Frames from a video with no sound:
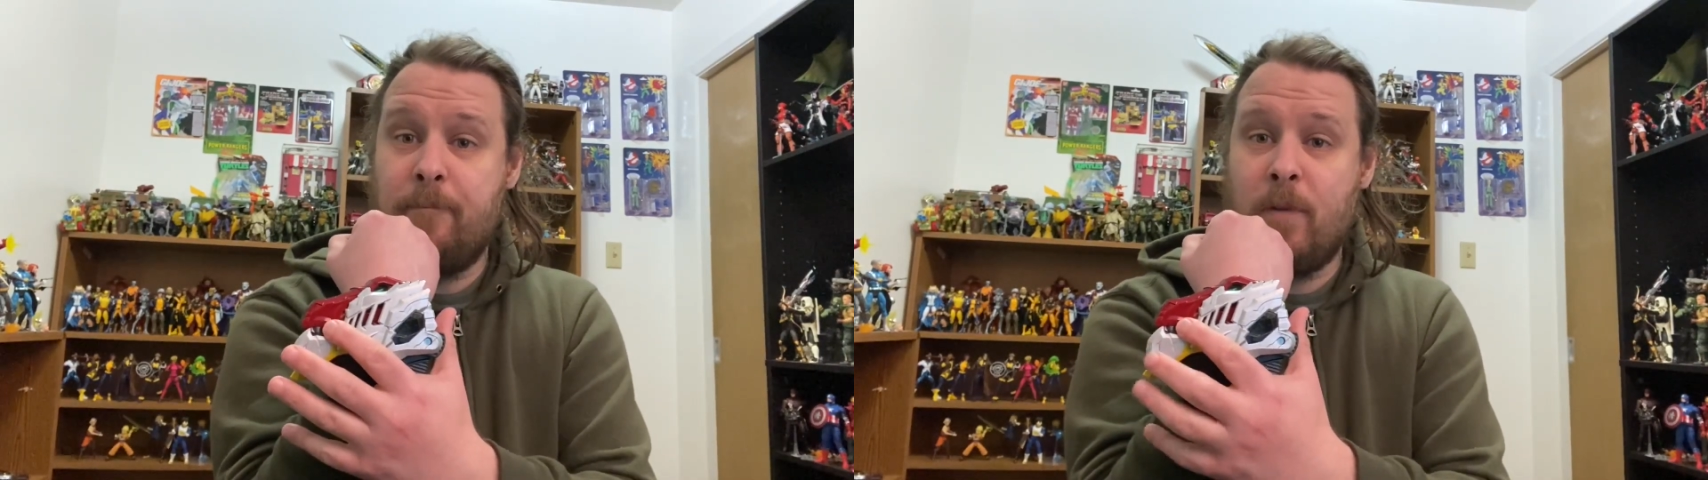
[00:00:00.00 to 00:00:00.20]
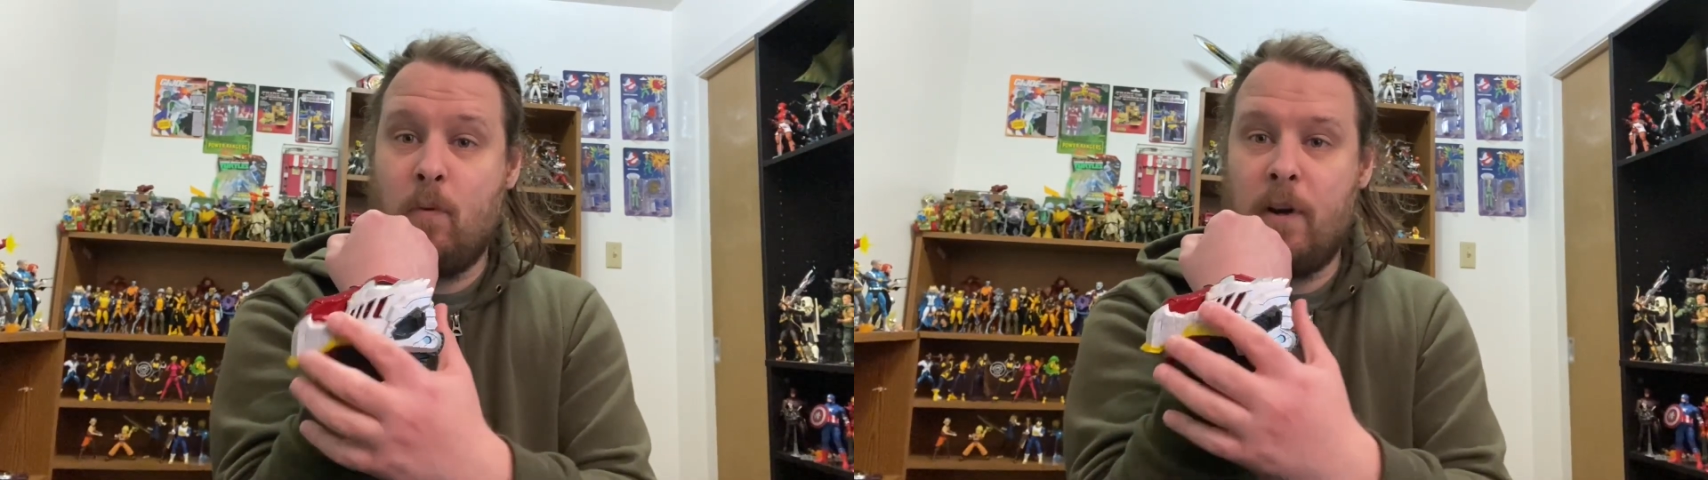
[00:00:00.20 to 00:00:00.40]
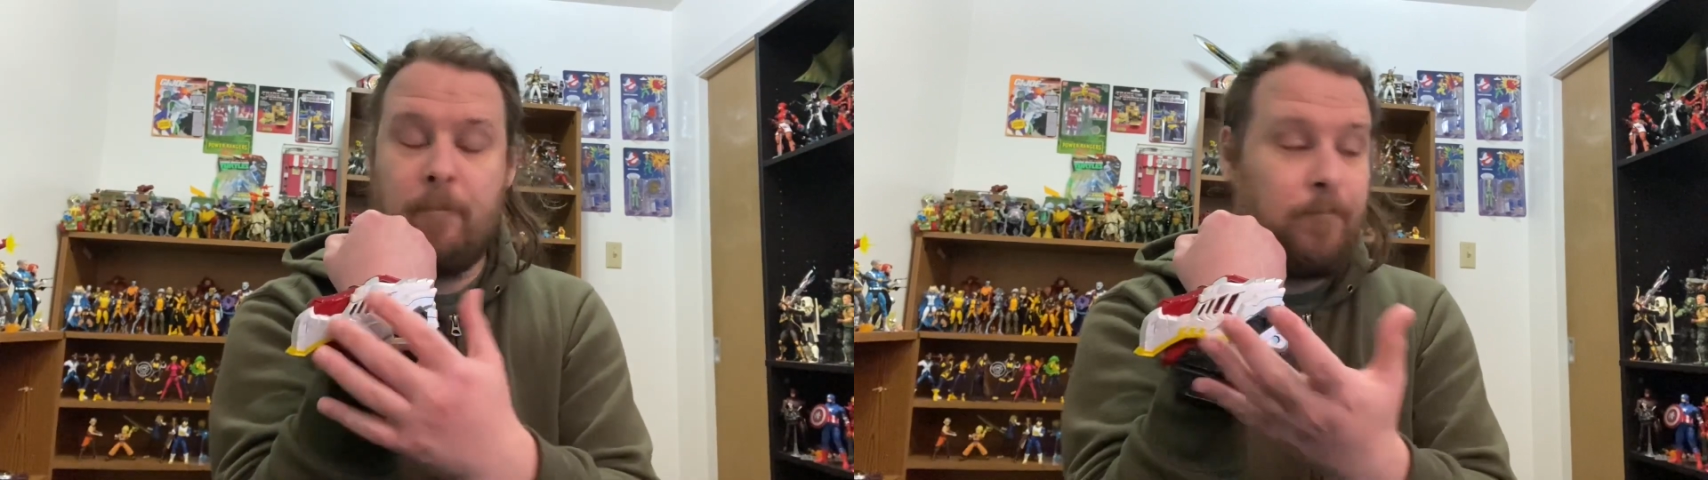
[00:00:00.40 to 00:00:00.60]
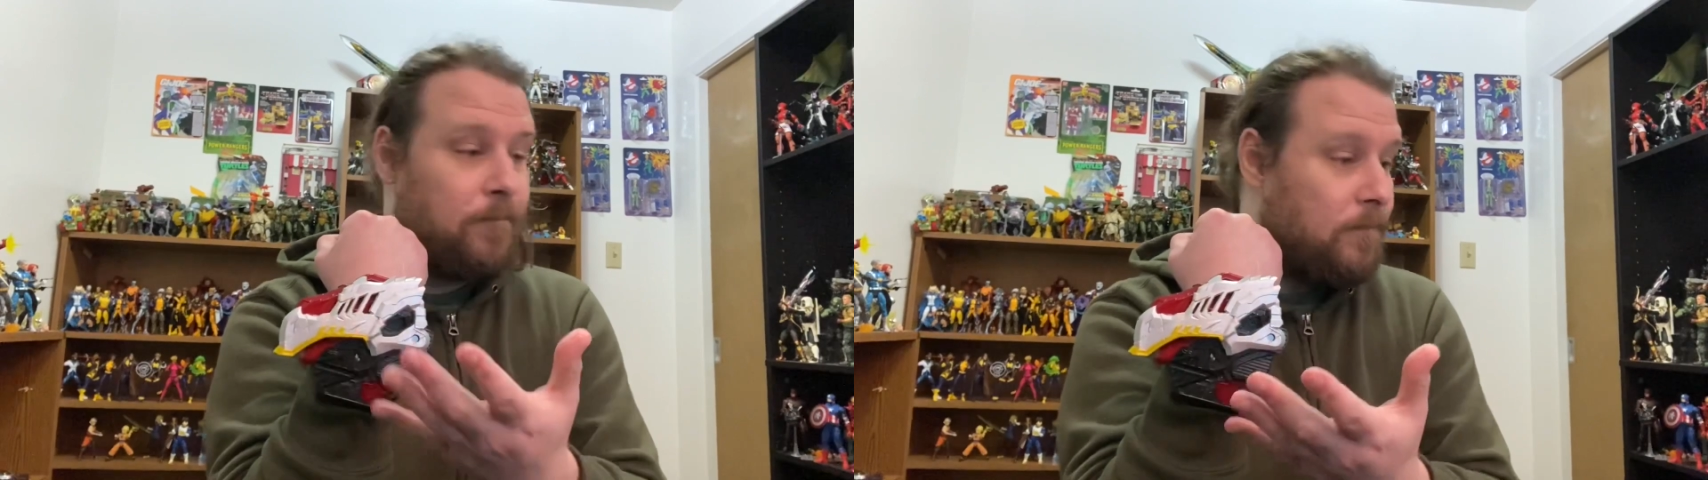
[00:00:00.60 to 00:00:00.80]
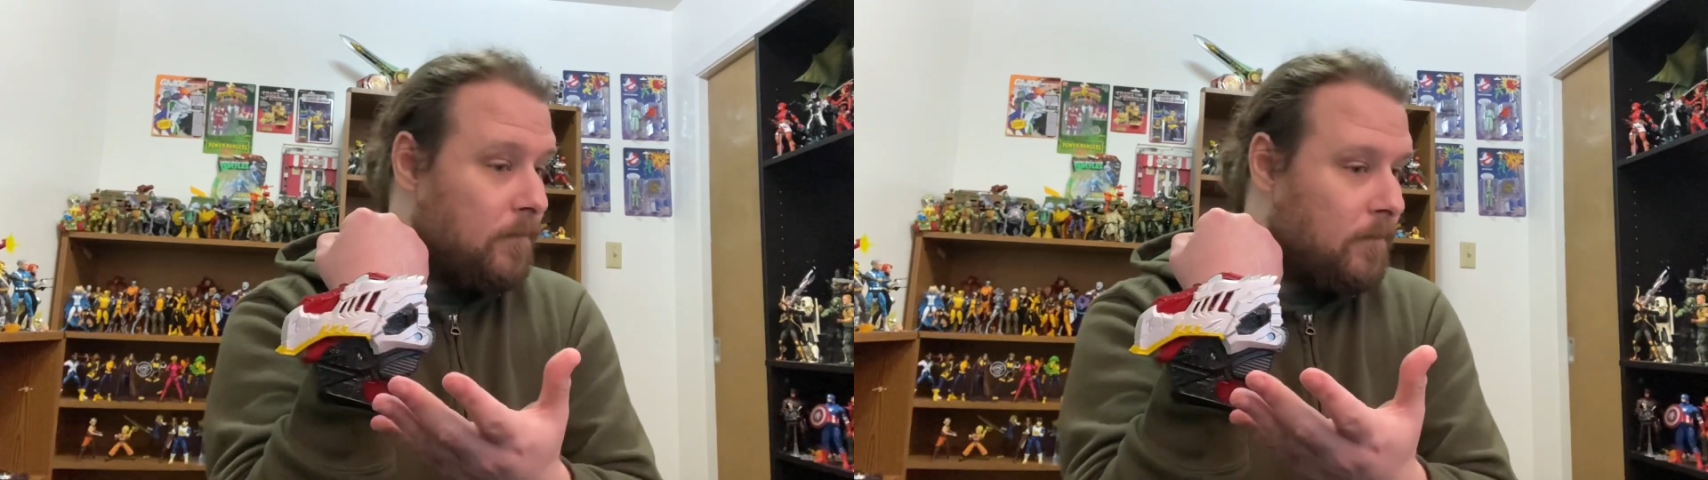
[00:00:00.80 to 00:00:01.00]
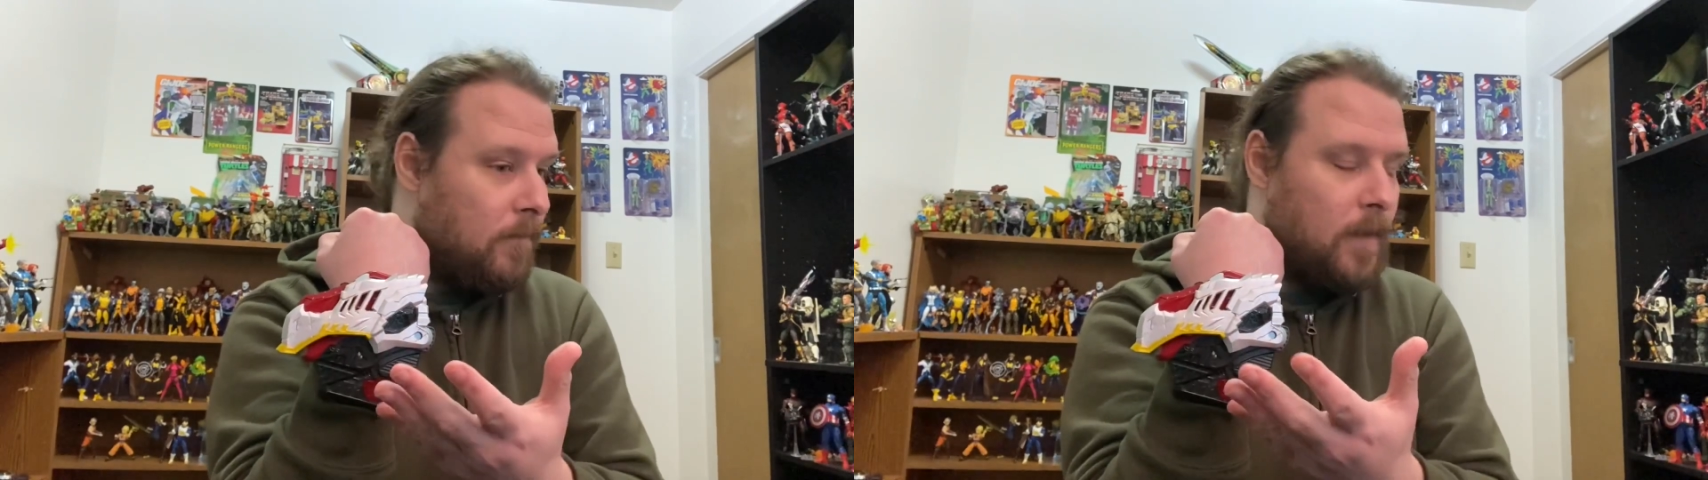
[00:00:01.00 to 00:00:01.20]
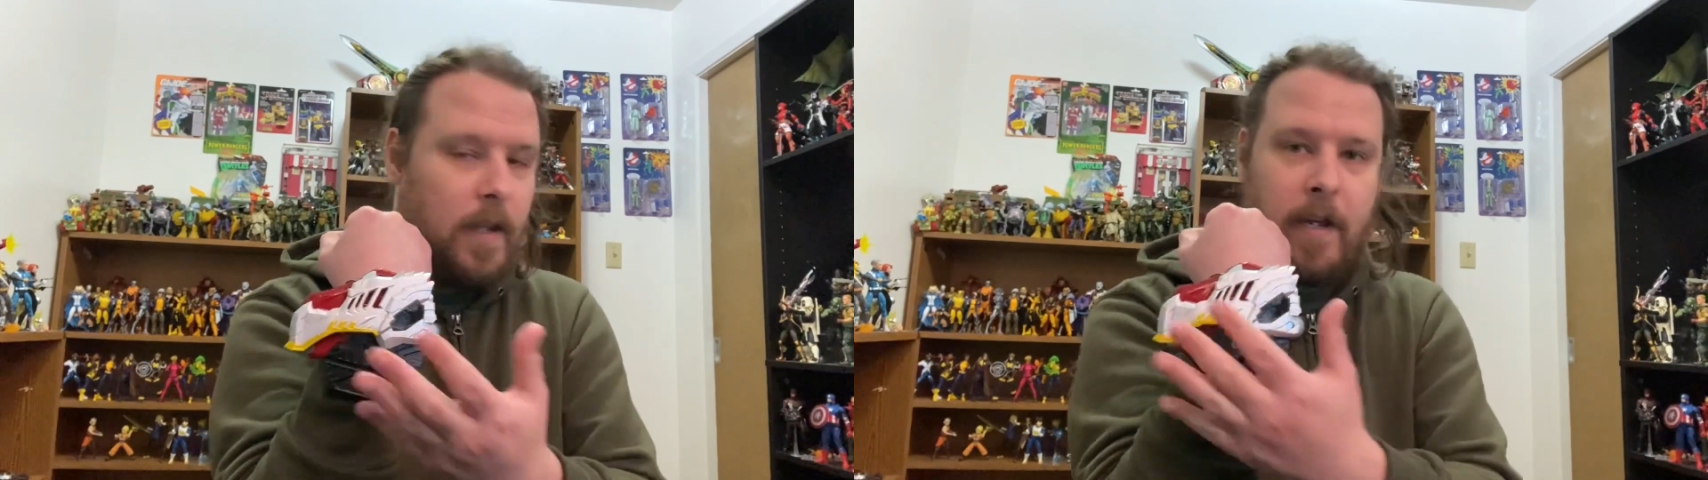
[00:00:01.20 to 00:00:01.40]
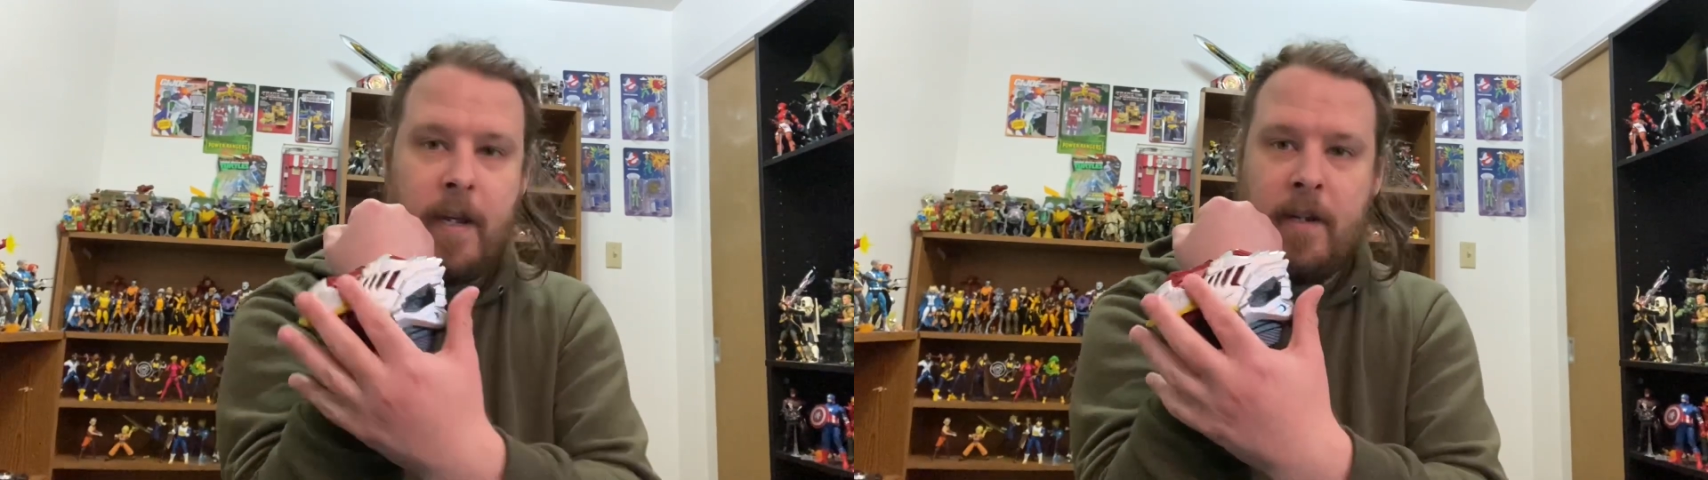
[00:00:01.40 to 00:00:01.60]
Well,
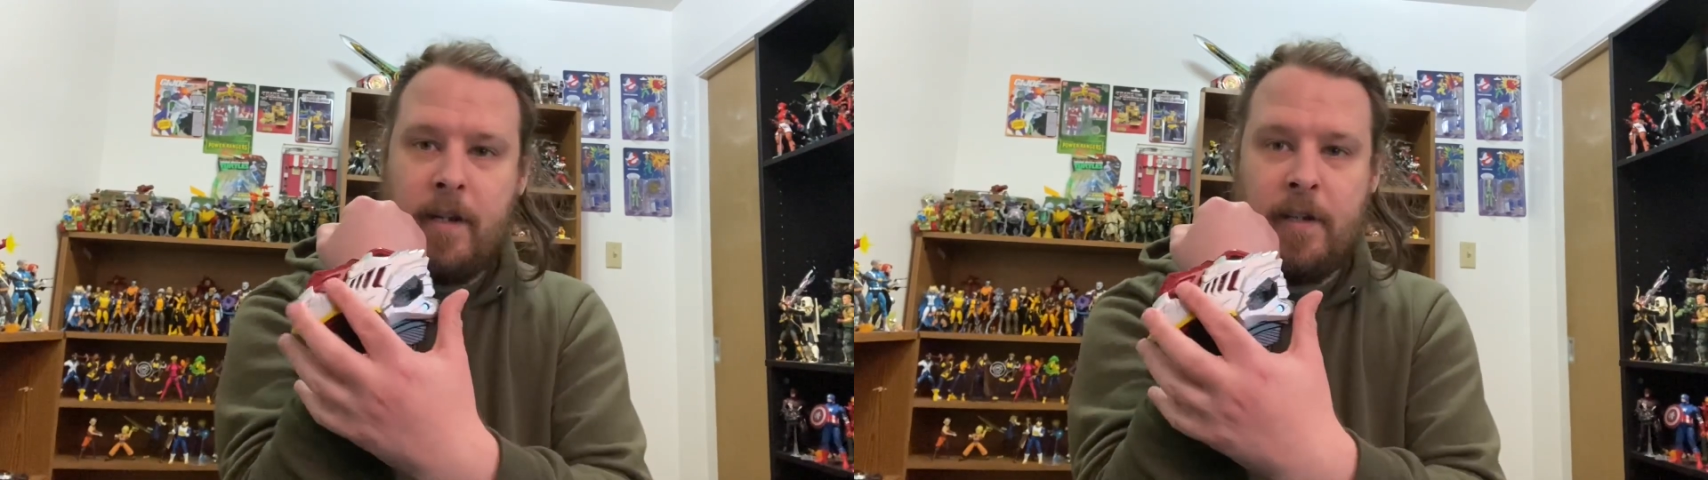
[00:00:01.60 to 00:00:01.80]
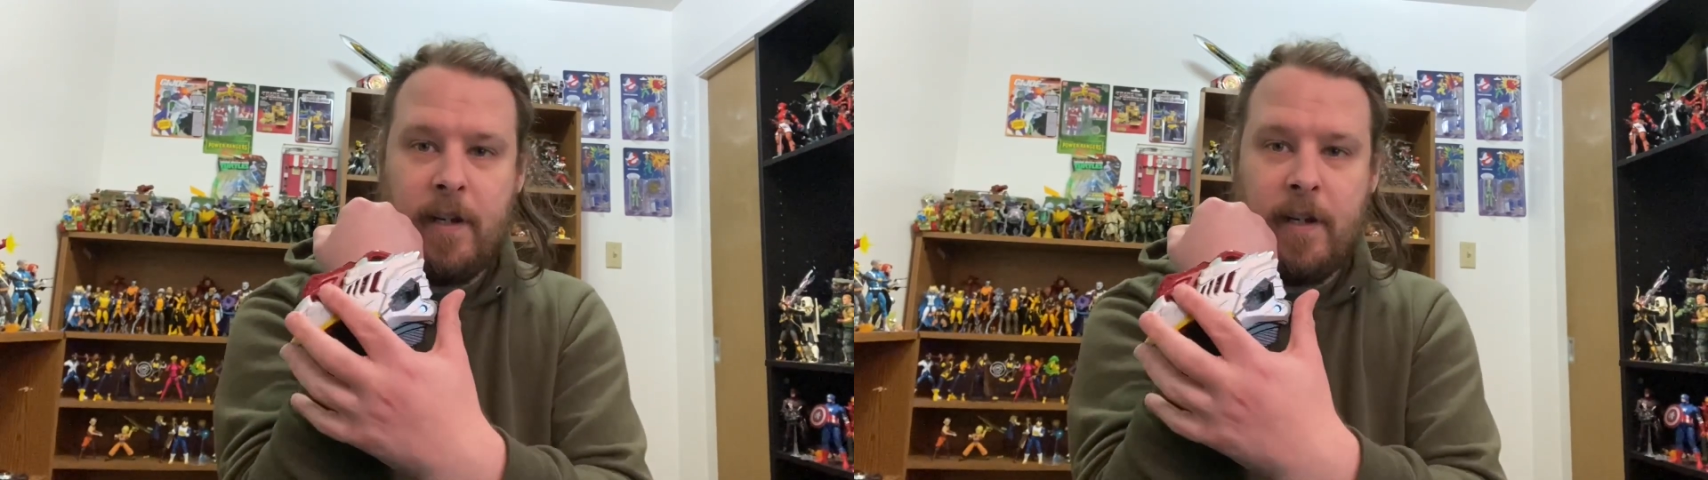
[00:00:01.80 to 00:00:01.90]
it